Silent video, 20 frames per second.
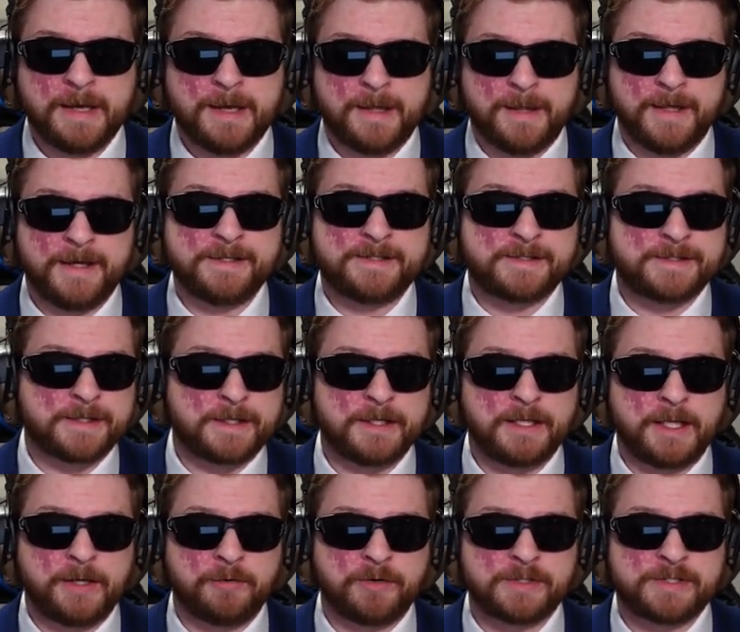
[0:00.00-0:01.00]
they
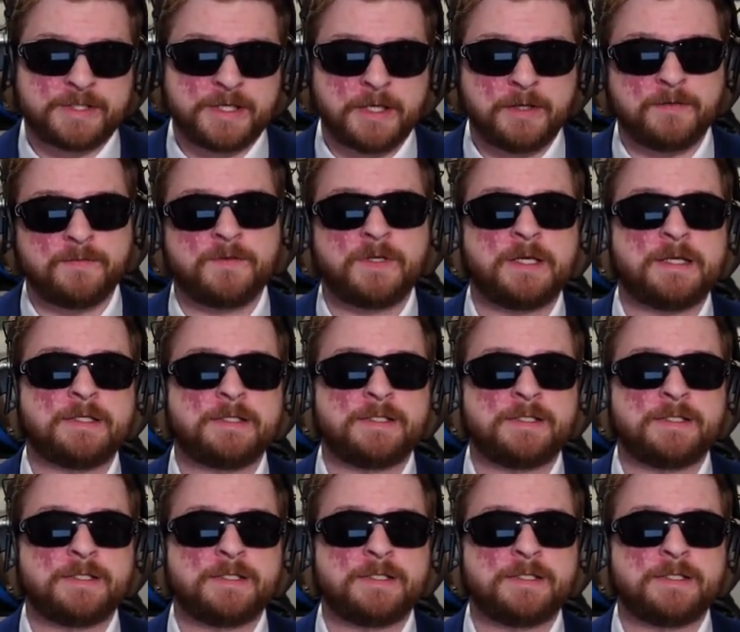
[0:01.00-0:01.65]
suddenly received